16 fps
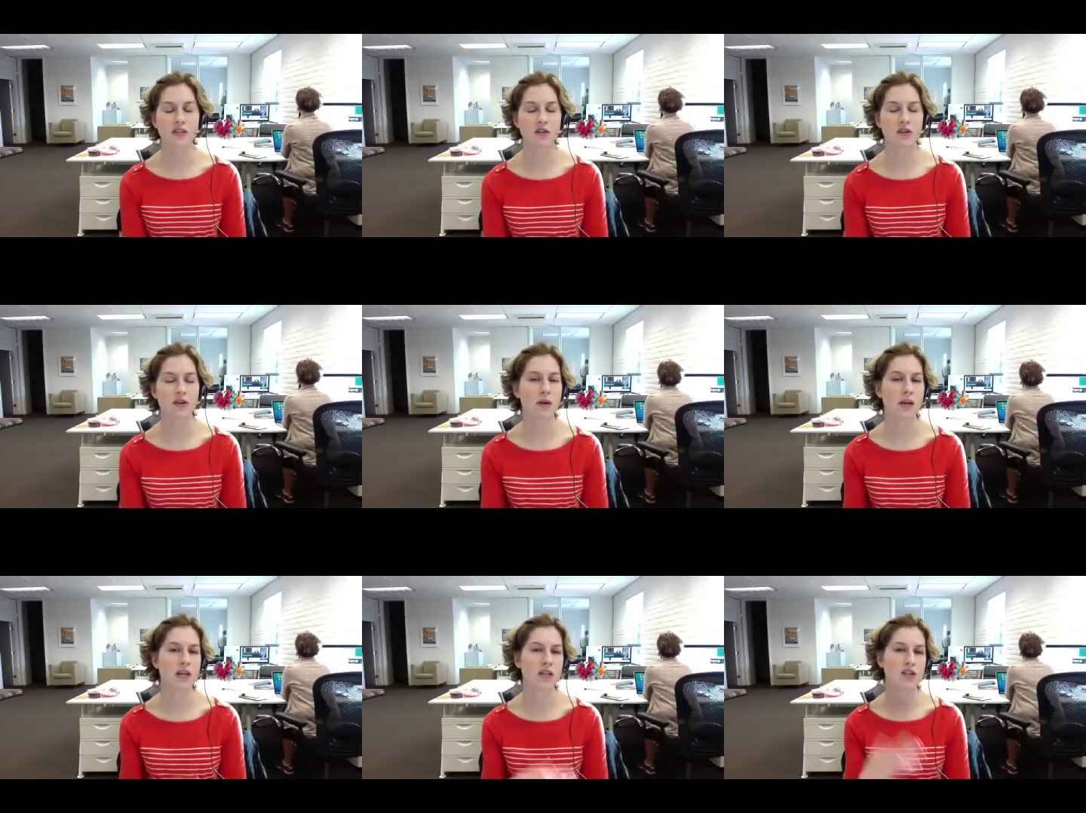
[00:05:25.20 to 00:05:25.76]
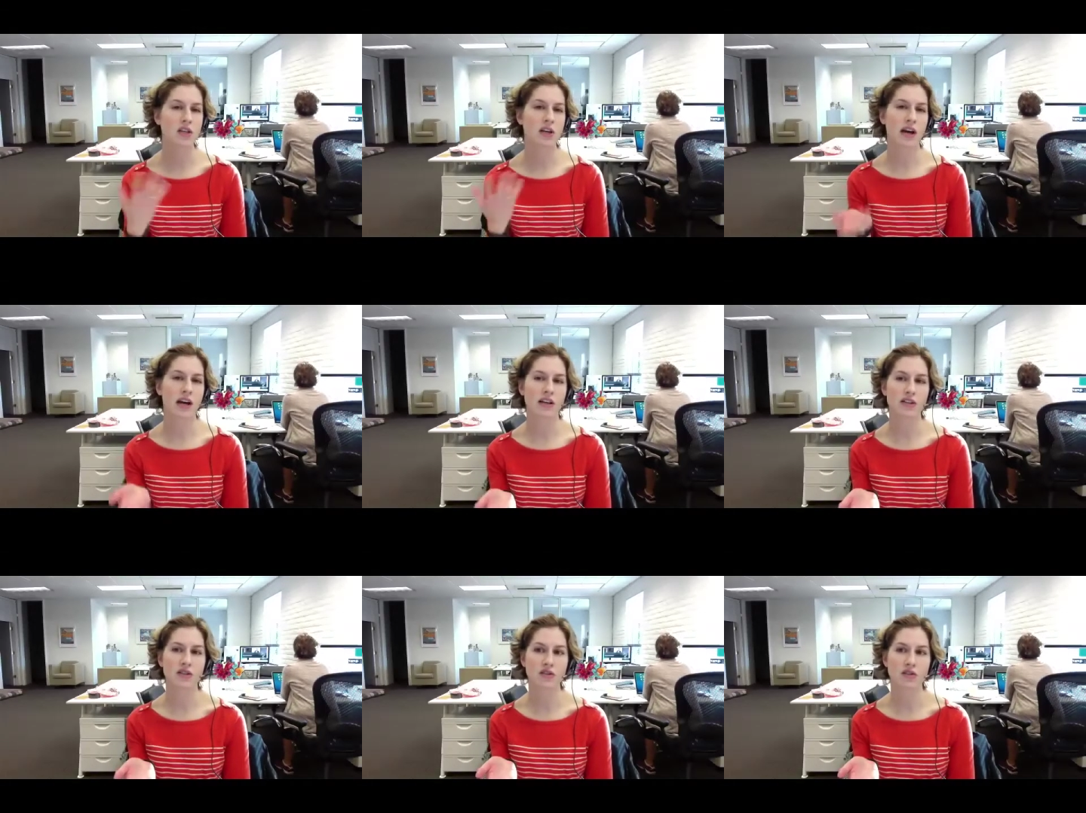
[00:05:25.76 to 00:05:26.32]
should a patient
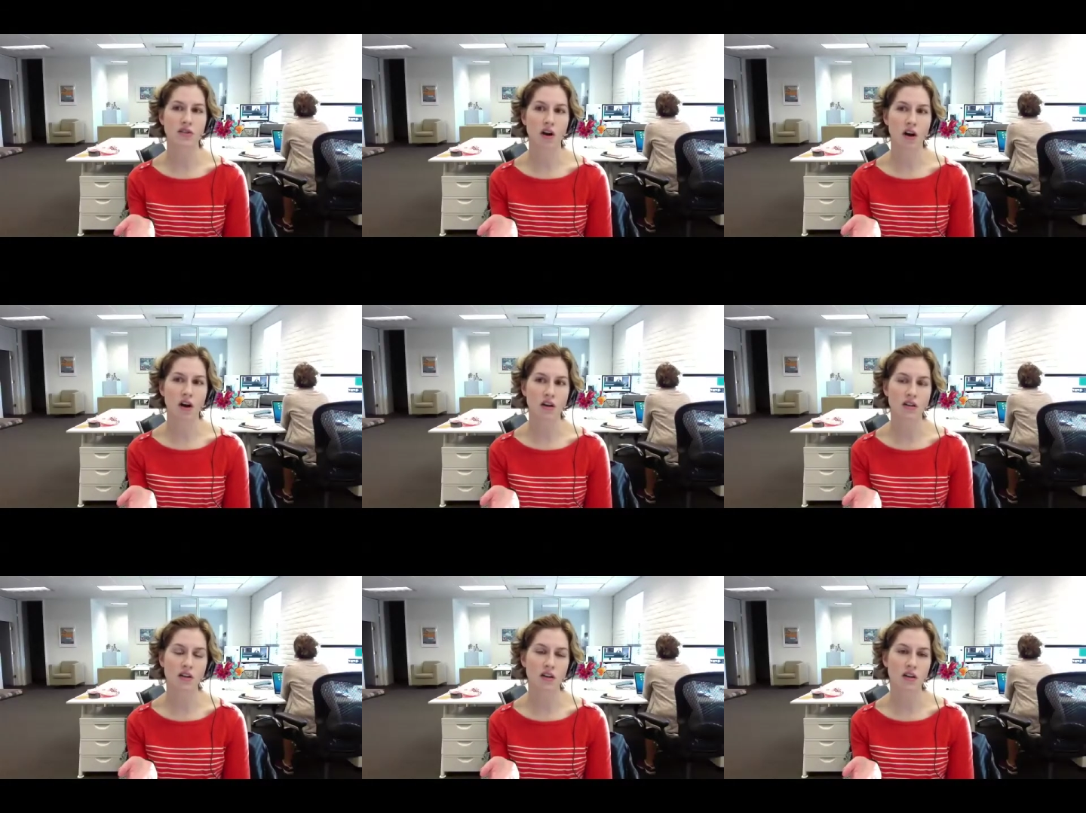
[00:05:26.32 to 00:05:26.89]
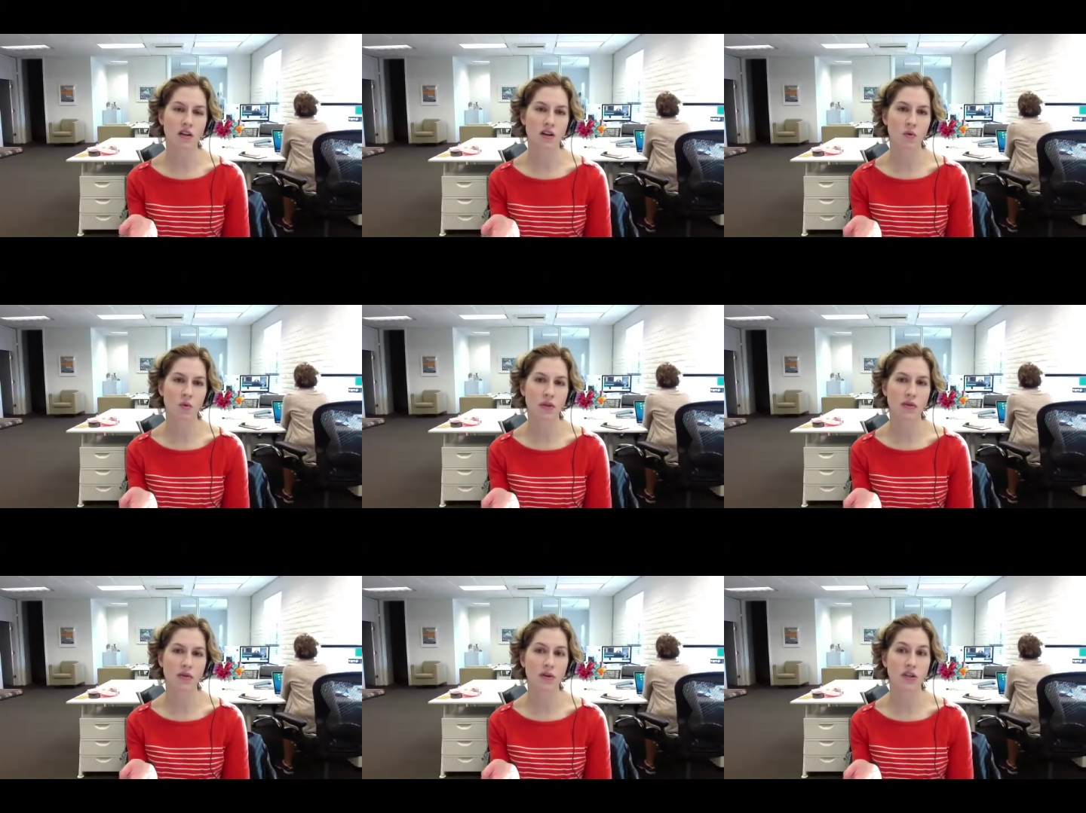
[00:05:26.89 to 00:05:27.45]
ask their doctor when
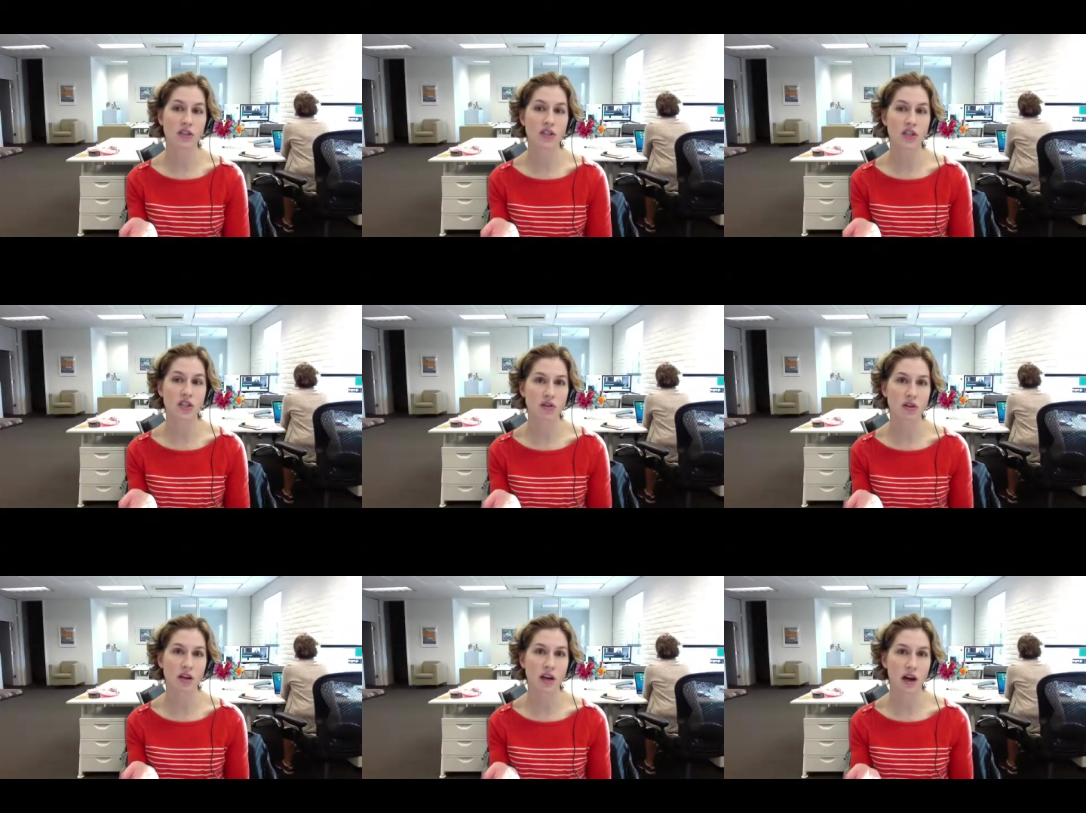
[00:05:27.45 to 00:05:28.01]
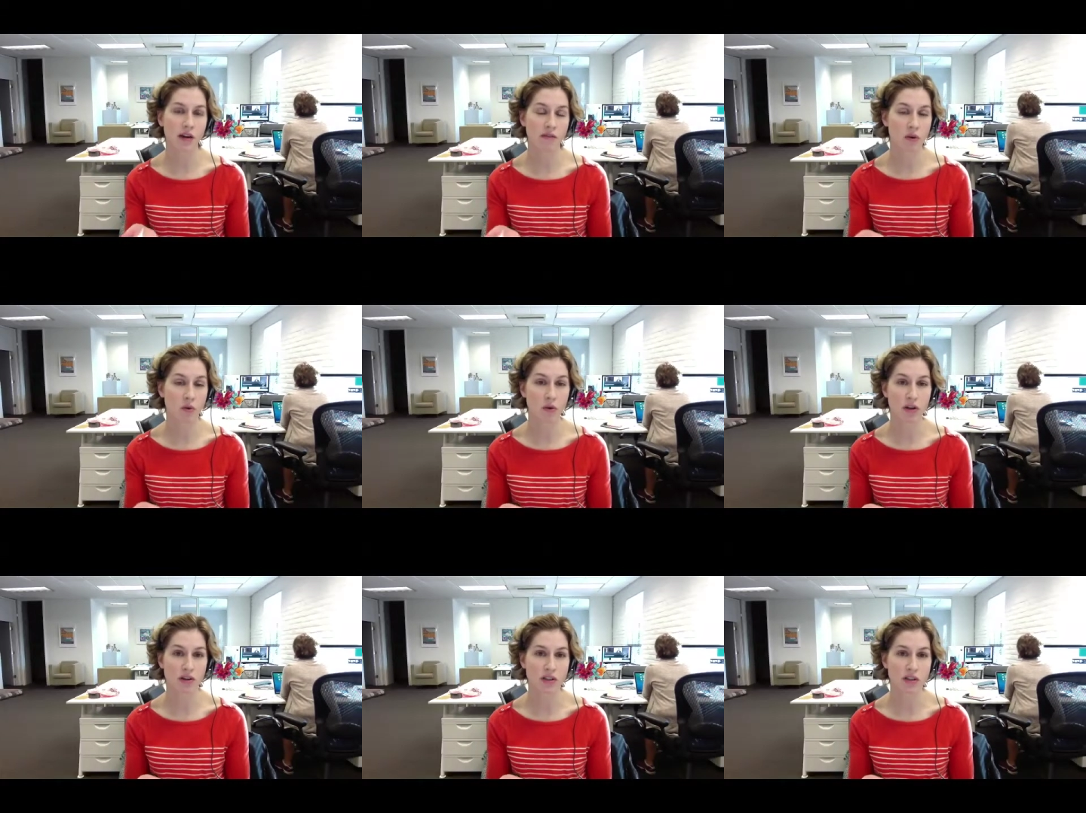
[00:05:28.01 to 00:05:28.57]
they're considering having one
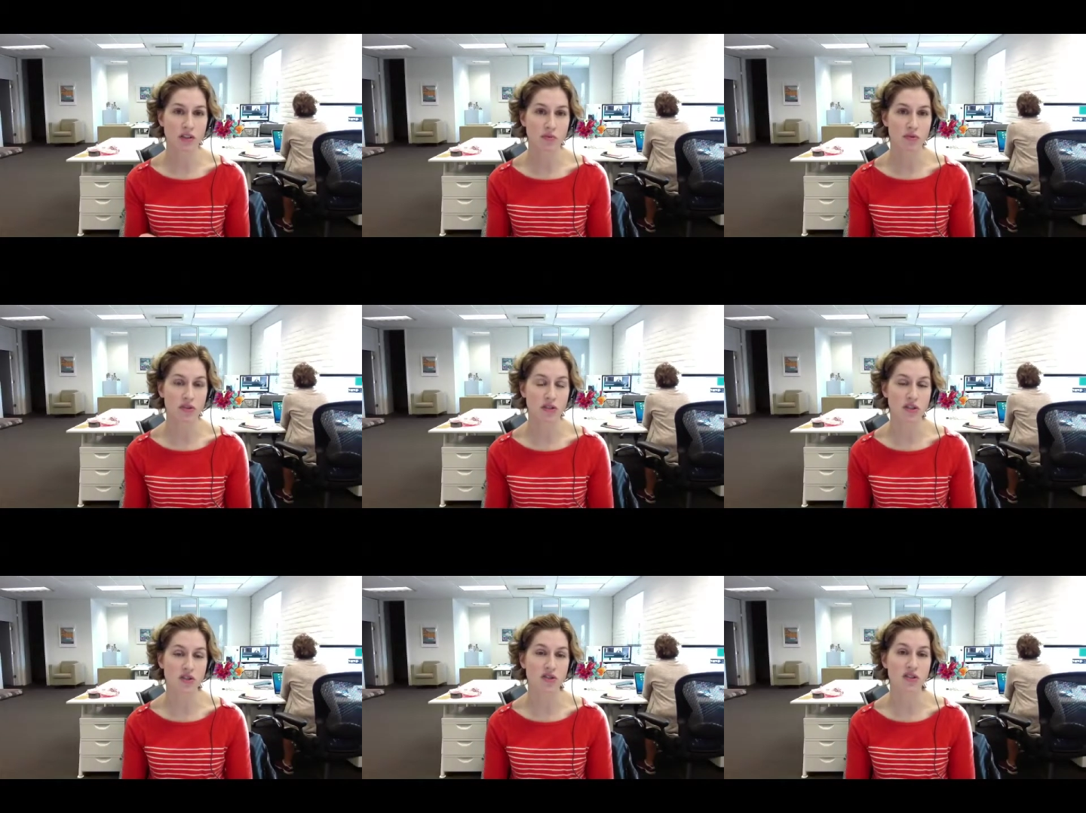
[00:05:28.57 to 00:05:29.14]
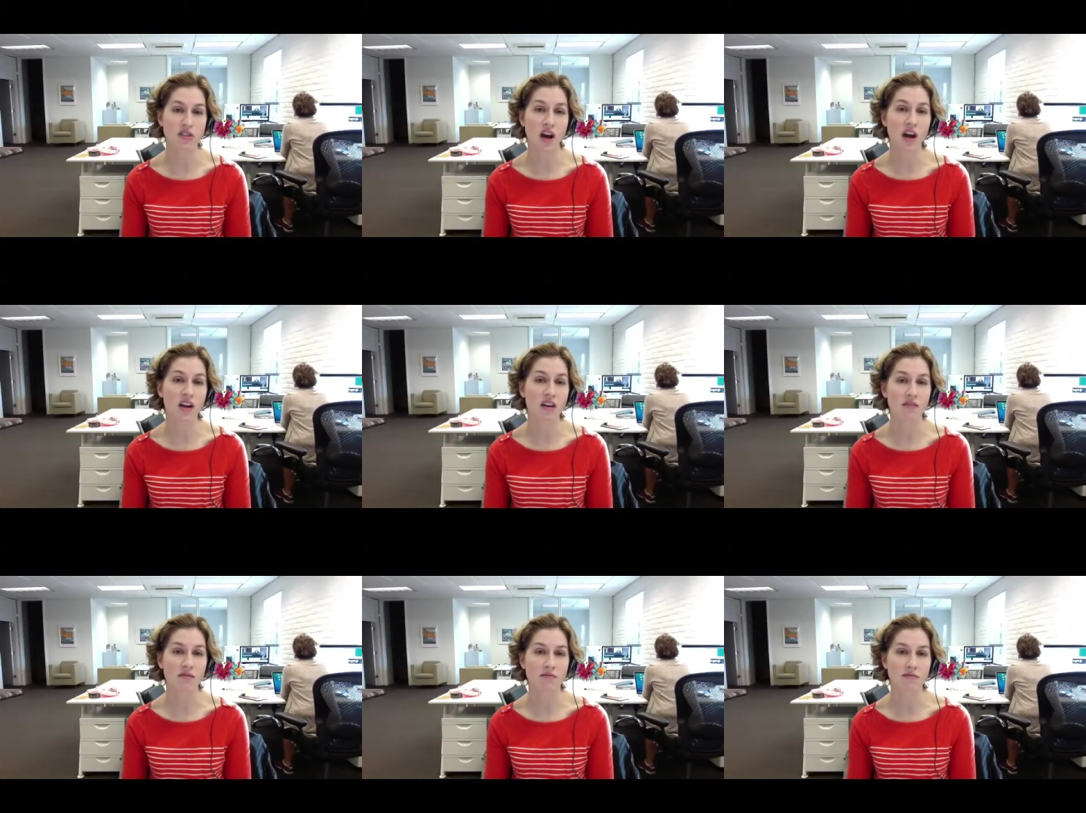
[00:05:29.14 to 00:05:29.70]
of these procedures
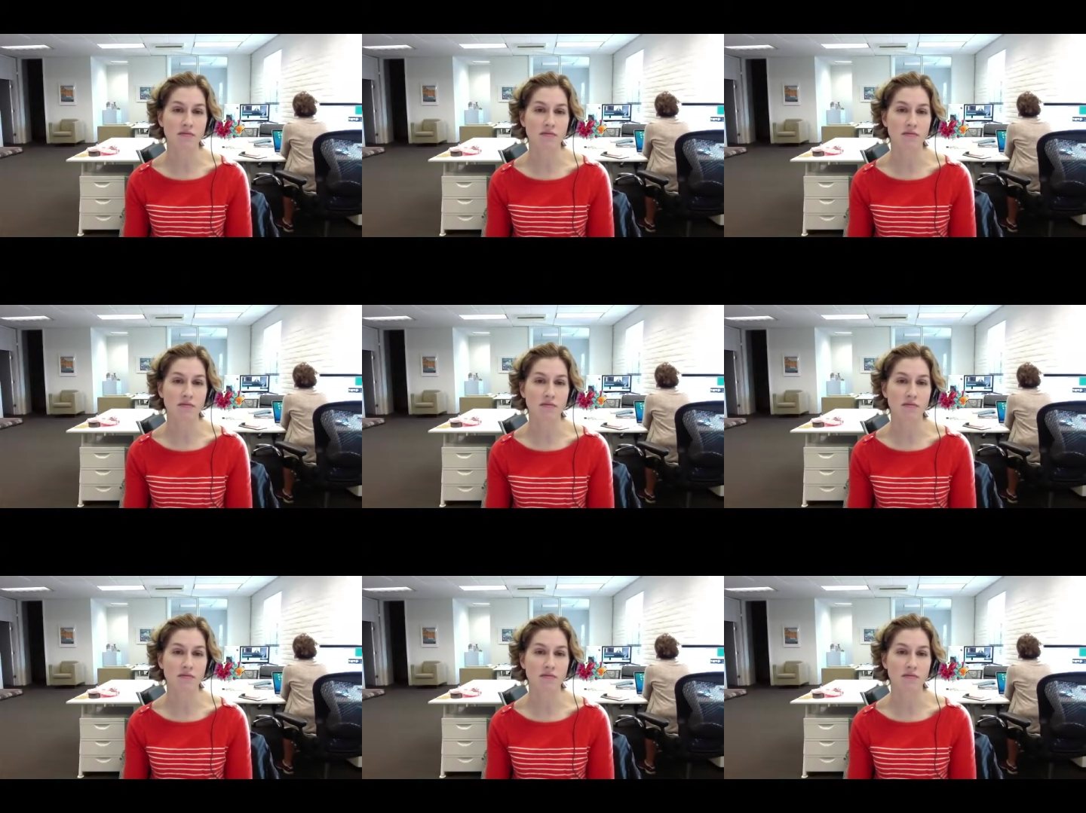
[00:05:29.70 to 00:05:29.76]
done?